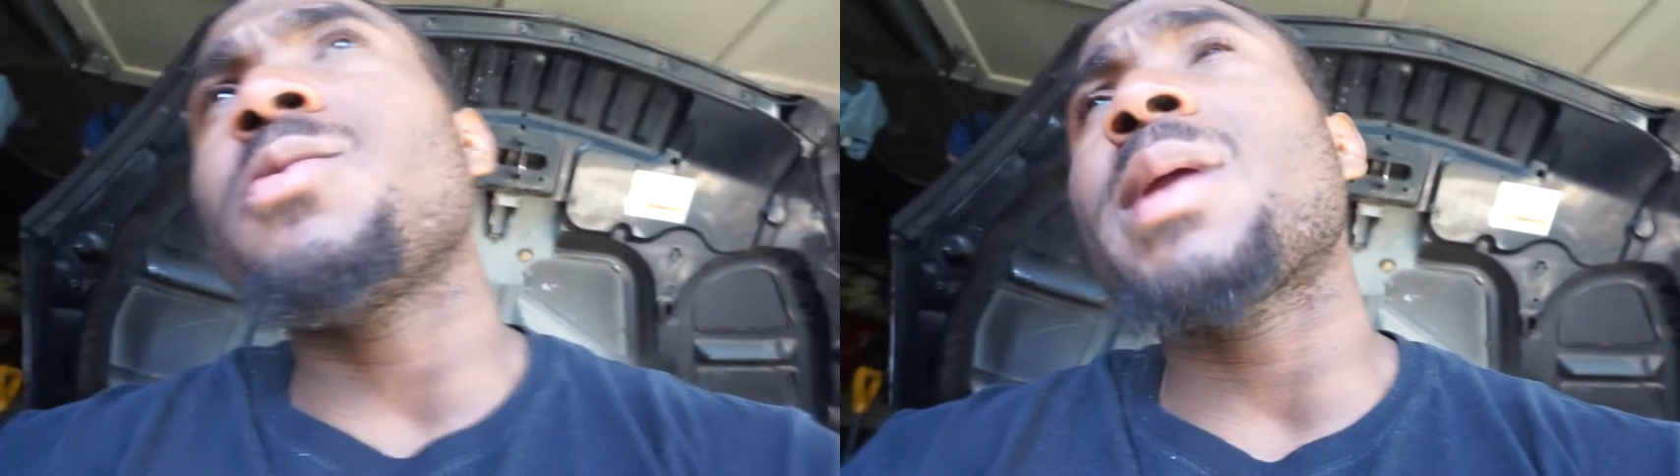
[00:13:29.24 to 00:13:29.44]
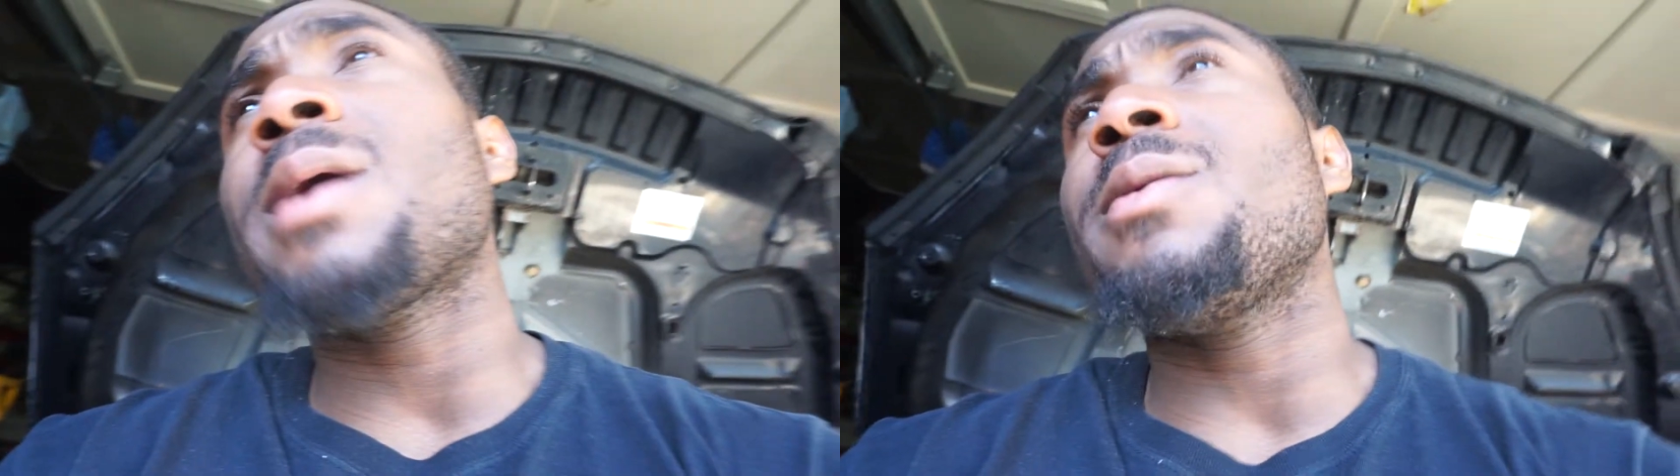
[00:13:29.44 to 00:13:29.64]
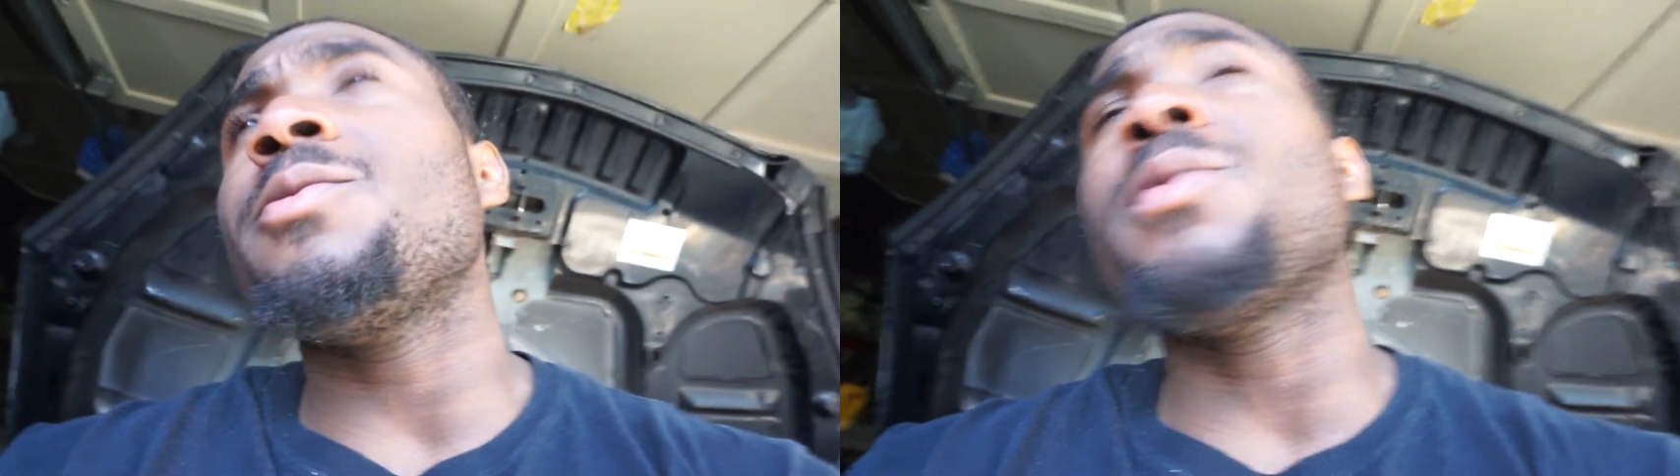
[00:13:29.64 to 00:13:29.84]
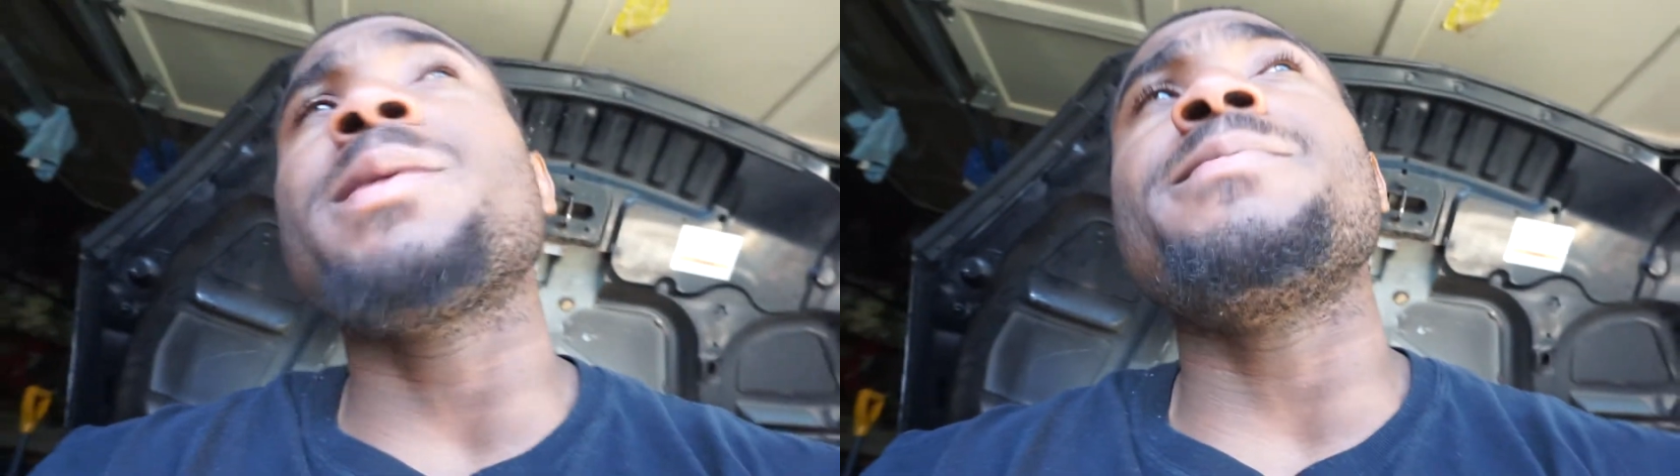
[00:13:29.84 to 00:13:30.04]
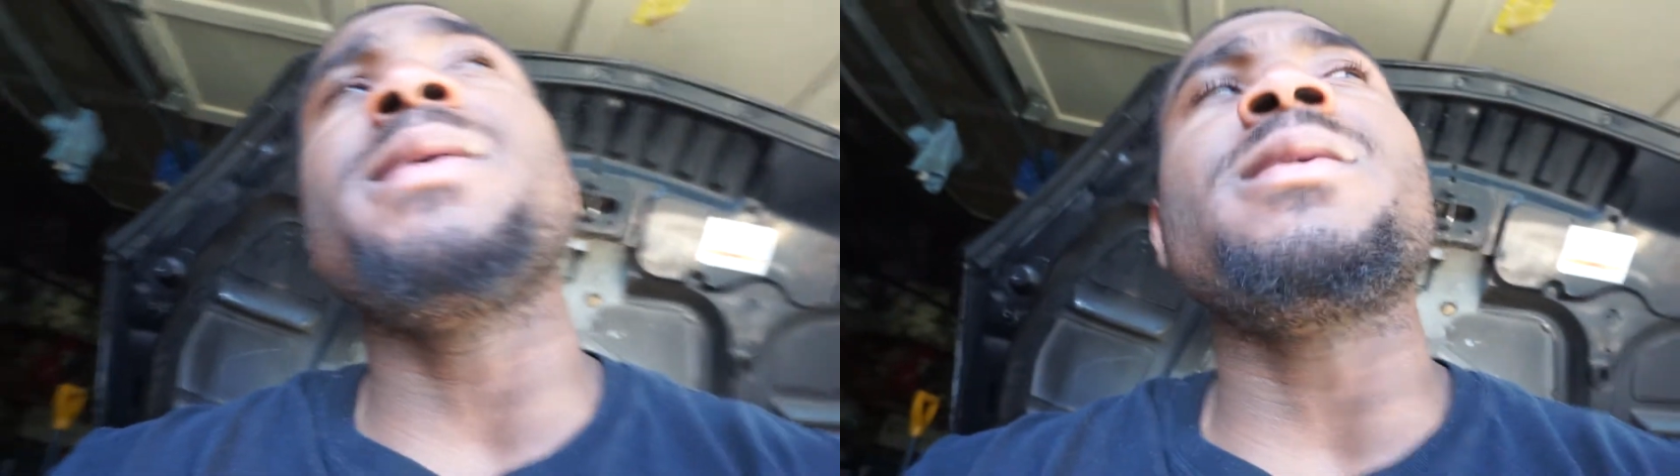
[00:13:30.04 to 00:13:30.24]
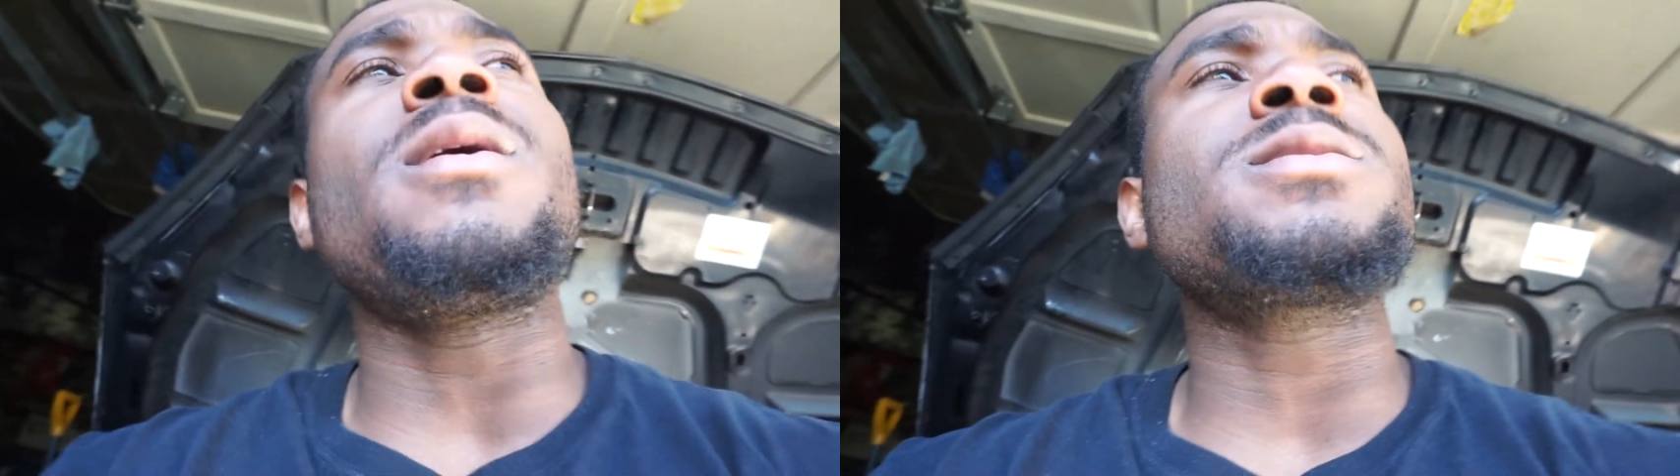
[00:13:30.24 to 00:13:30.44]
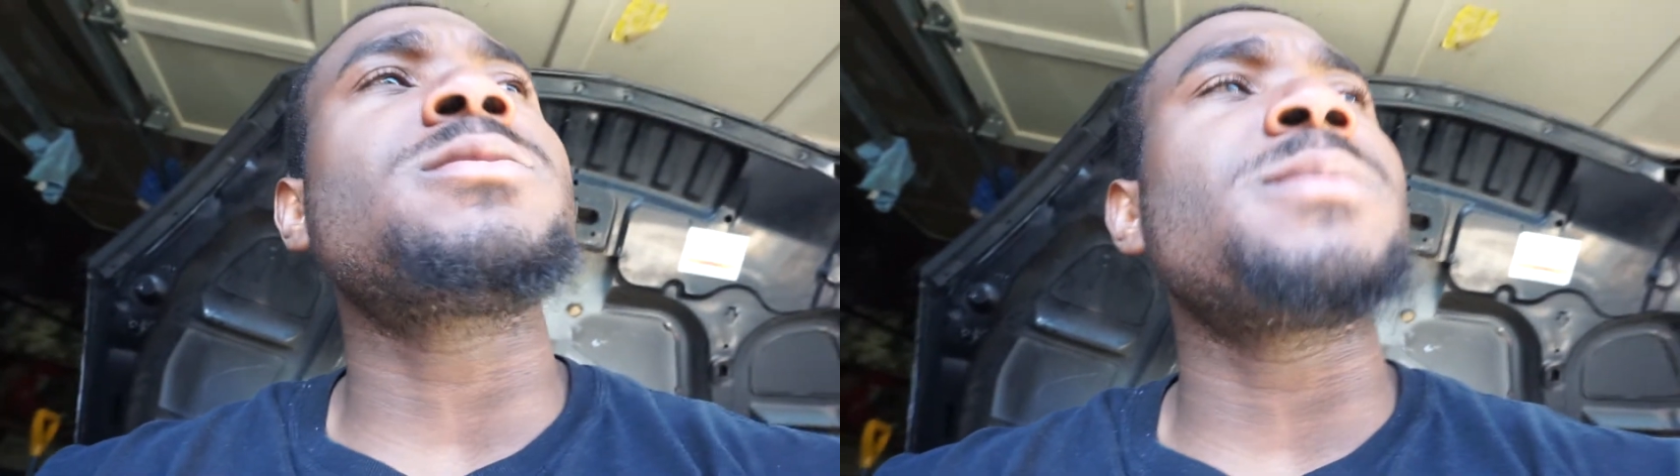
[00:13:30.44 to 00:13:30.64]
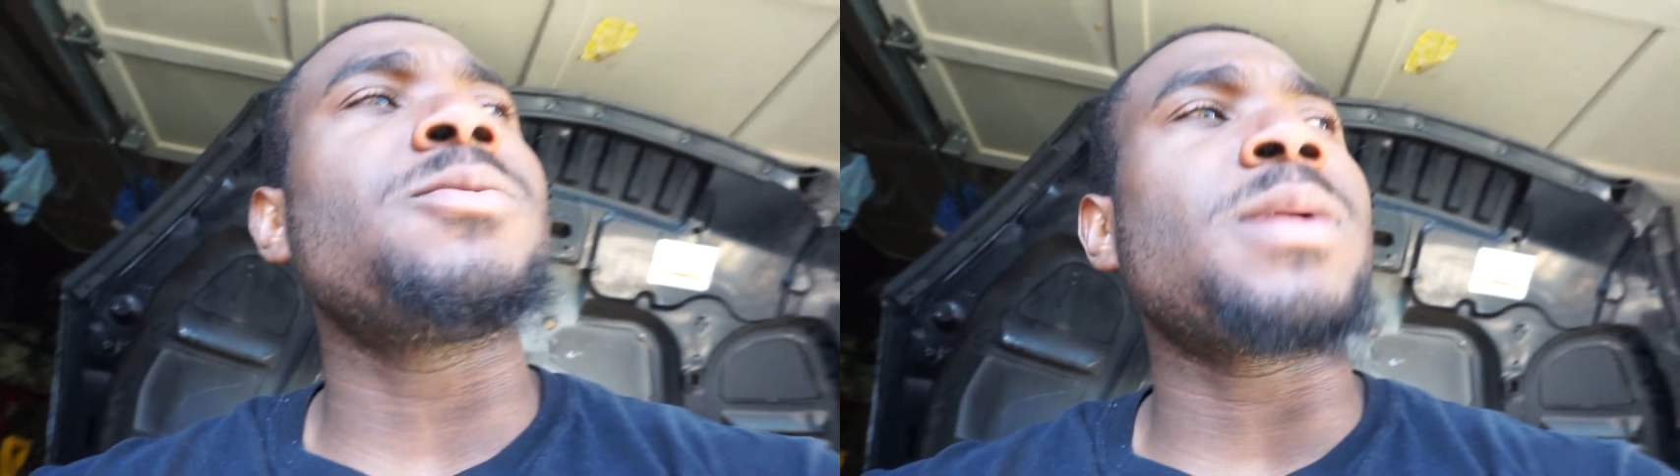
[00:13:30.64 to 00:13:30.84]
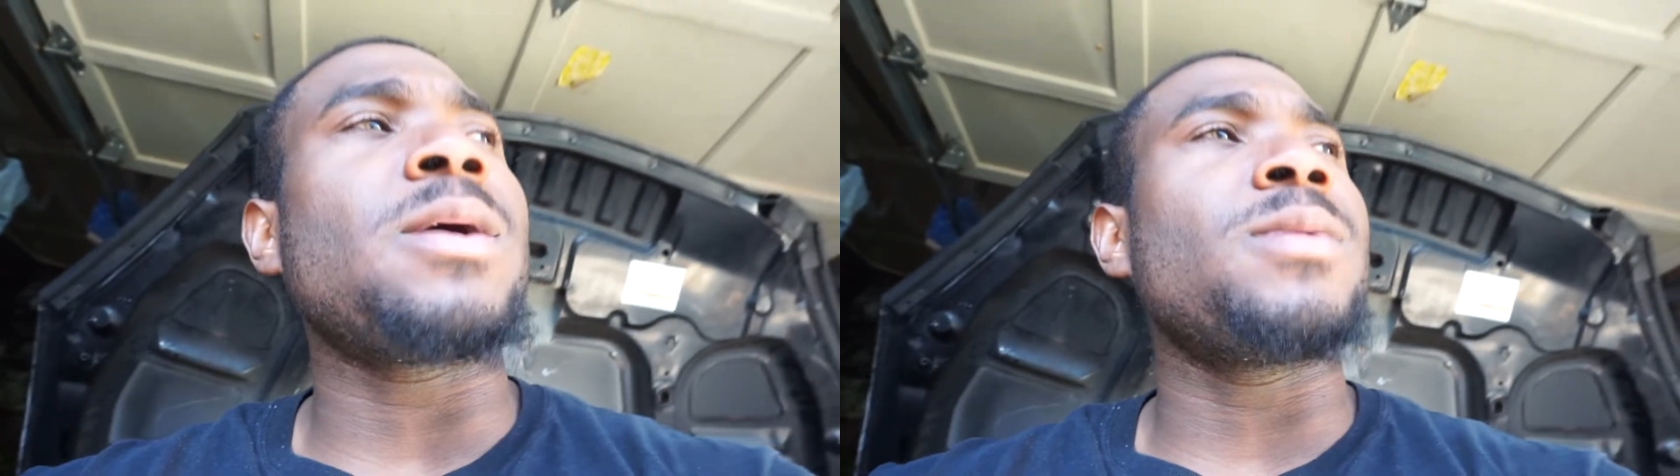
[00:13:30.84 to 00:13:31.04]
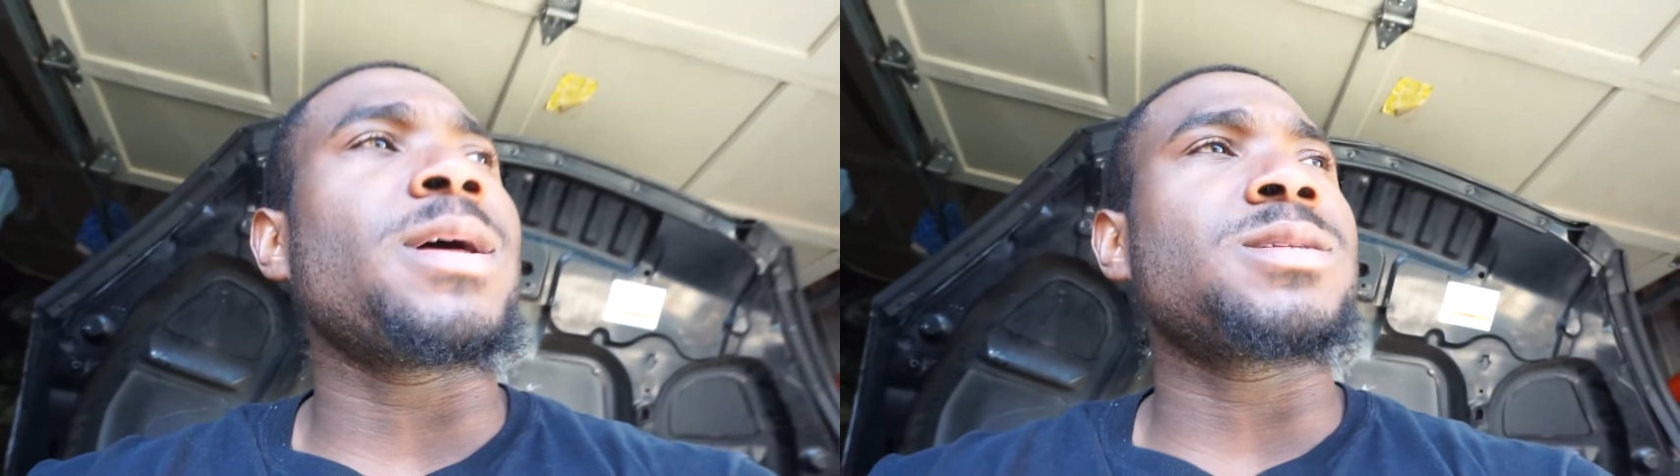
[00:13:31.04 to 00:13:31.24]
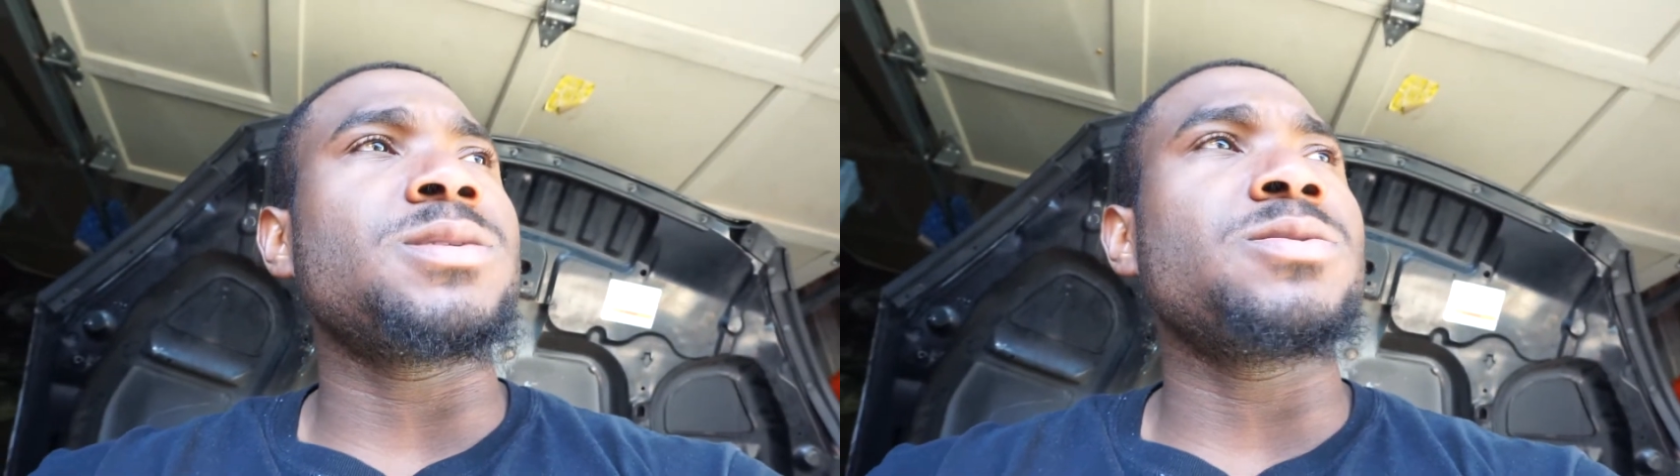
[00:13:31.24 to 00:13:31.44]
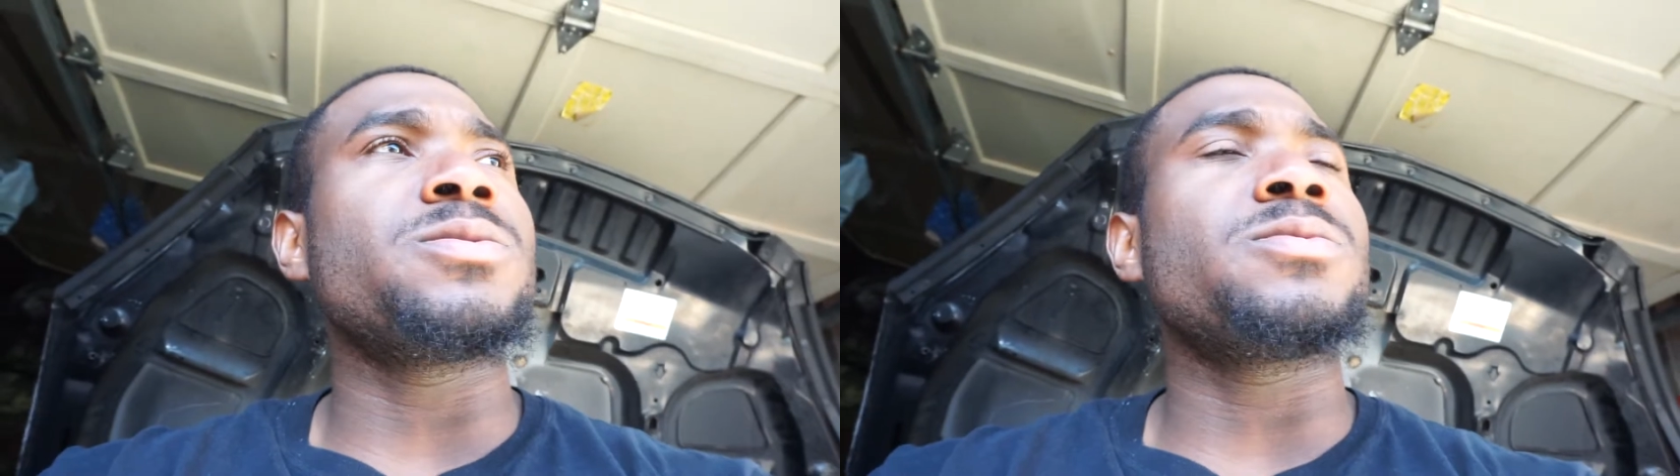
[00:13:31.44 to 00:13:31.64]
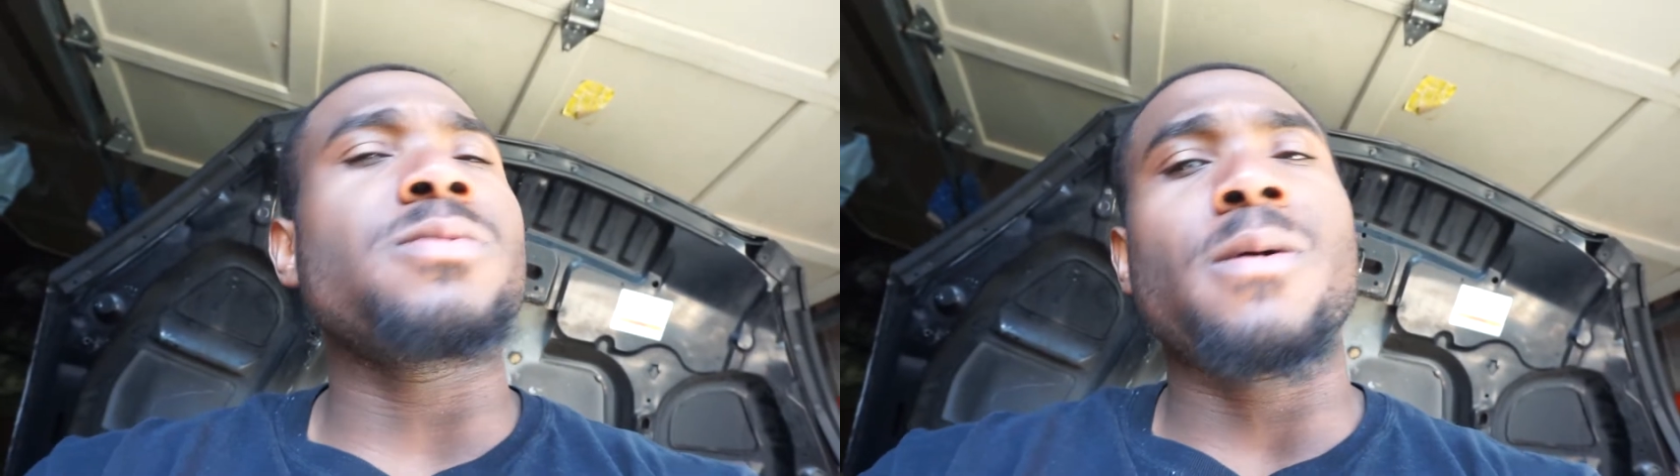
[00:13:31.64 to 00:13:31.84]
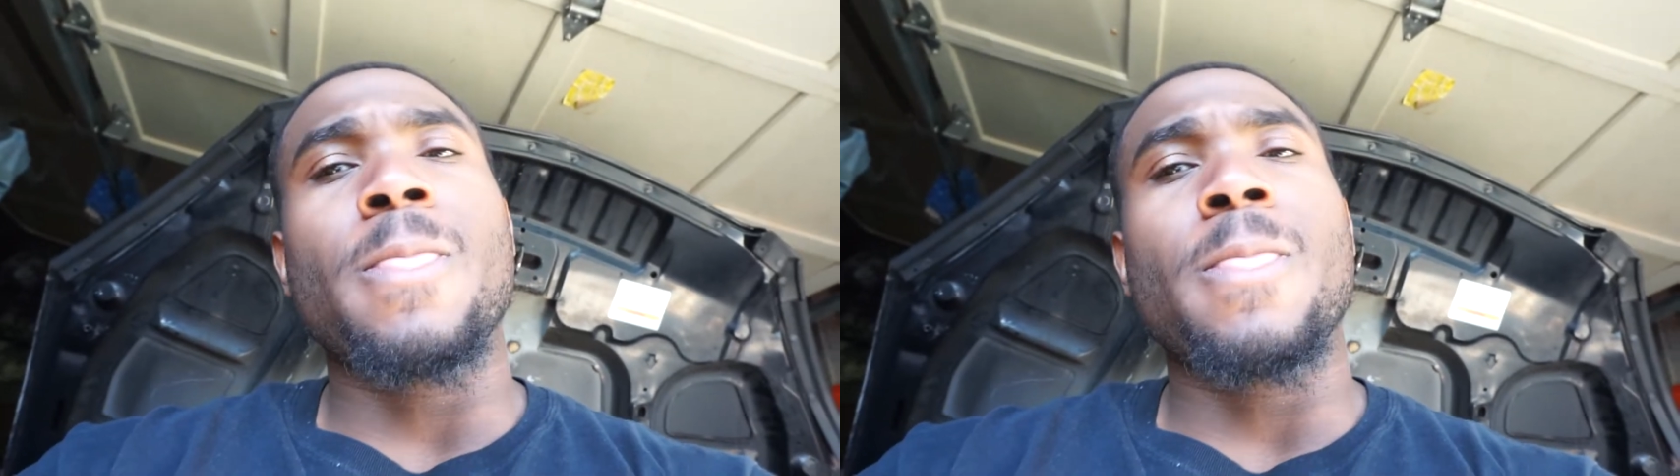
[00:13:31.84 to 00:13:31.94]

what I would like to do